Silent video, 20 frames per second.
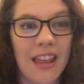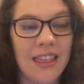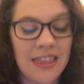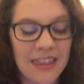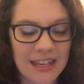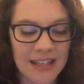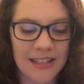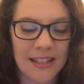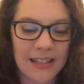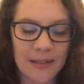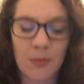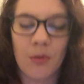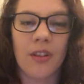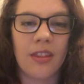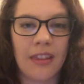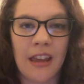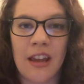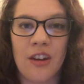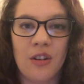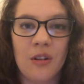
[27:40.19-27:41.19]
This is
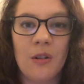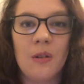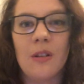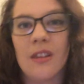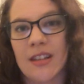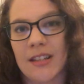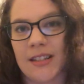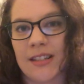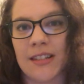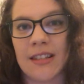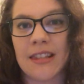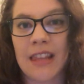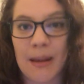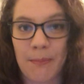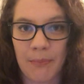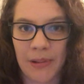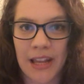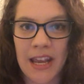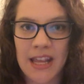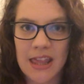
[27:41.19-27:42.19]
what they do. They
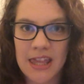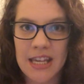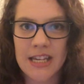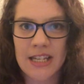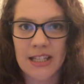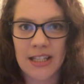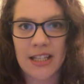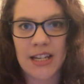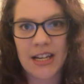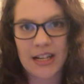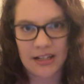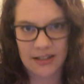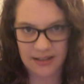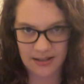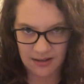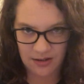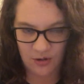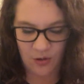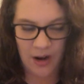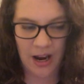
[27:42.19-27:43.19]
plant these seeds
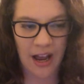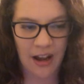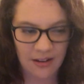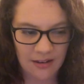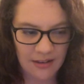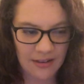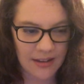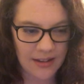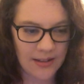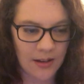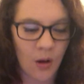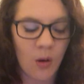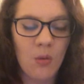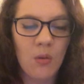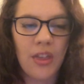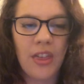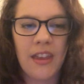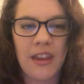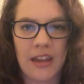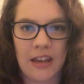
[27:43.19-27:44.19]
throughout this whole
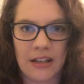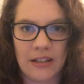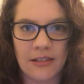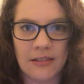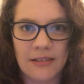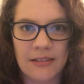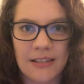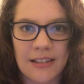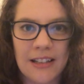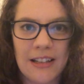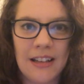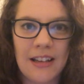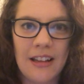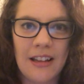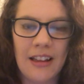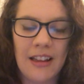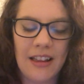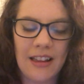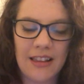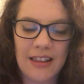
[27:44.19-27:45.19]
thing.
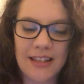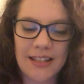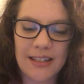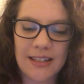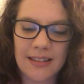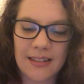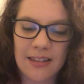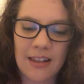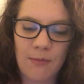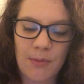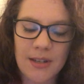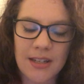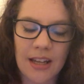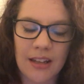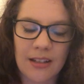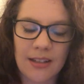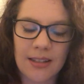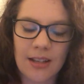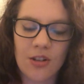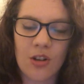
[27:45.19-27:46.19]
They've been
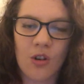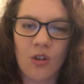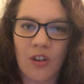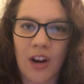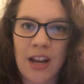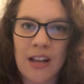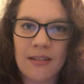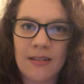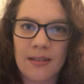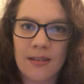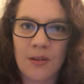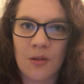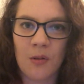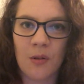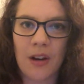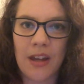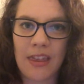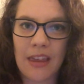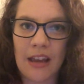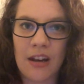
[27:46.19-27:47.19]
telling such a grand
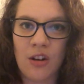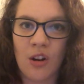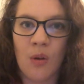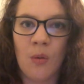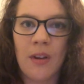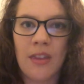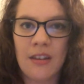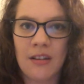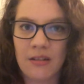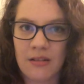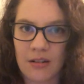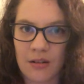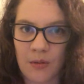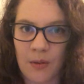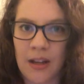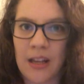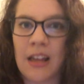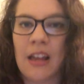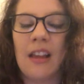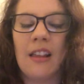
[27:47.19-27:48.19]
story. They know what they're
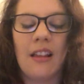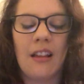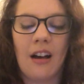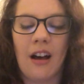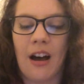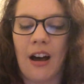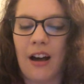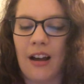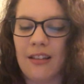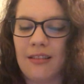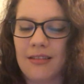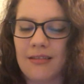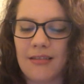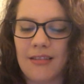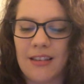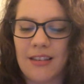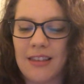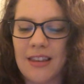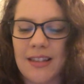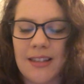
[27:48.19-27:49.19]
doing.
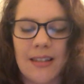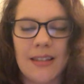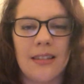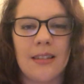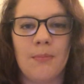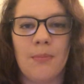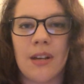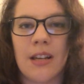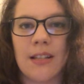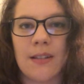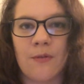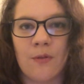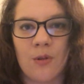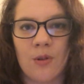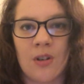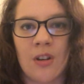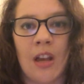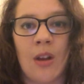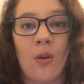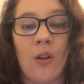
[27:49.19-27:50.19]
This is the biggest
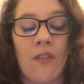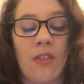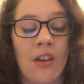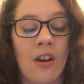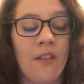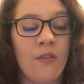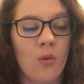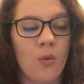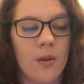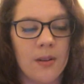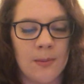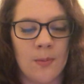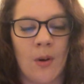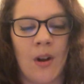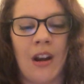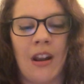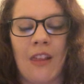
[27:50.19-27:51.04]
foreshadowing if there ever was one.